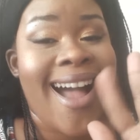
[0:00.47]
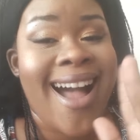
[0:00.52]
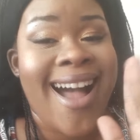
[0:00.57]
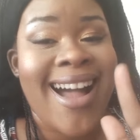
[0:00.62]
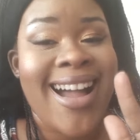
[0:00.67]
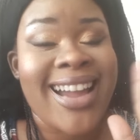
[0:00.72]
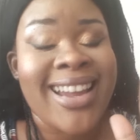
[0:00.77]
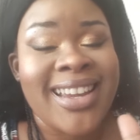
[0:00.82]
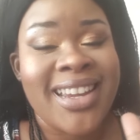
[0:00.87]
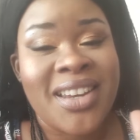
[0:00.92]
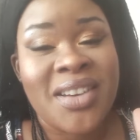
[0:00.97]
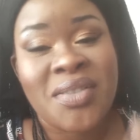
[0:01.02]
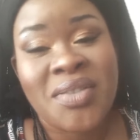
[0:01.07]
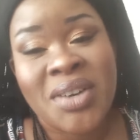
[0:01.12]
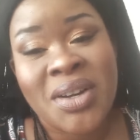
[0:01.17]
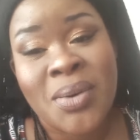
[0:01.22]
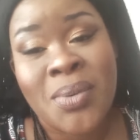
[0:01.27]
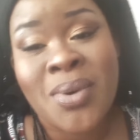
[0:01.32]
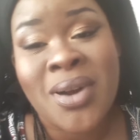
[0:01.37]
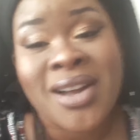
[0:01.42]
Hi
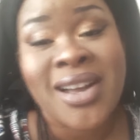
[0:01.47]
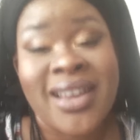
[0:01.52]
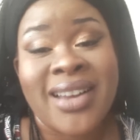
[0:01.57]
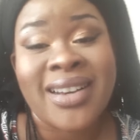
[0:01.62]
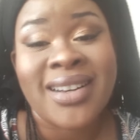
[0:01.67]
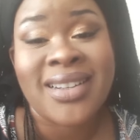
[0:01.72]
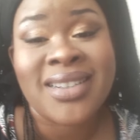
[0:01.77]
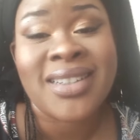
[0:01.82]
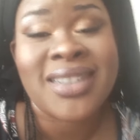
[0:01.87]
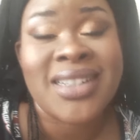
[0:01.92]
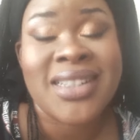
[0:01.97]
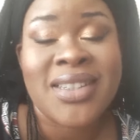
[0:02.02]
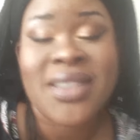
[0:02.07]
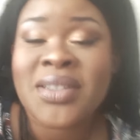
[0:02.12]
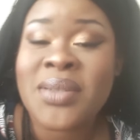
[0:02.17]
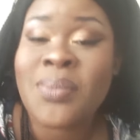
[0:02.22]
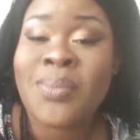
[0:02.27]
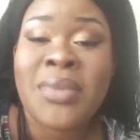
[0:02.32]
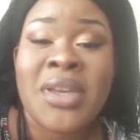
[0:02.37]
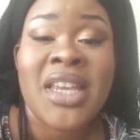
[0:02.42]
everyone,
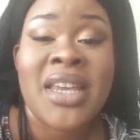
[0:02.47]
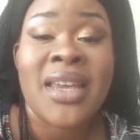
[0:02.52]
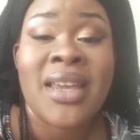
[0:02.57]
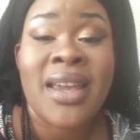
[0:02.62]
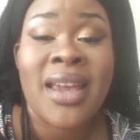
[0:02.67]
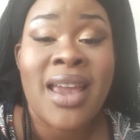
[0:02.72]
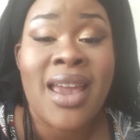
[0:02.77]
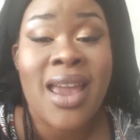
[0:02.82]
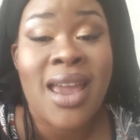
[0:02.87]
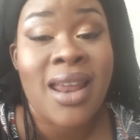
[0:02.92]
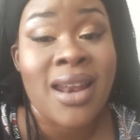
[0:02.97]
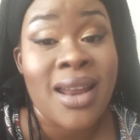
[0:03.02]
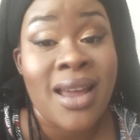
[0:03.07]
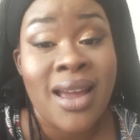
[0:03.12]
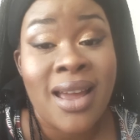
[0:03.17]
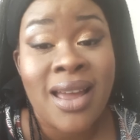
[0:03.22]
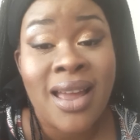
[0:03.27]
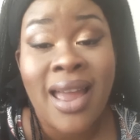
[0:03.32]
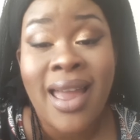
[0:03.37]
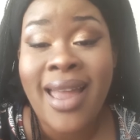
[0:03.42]
it's me
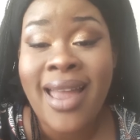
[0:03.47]
Ella,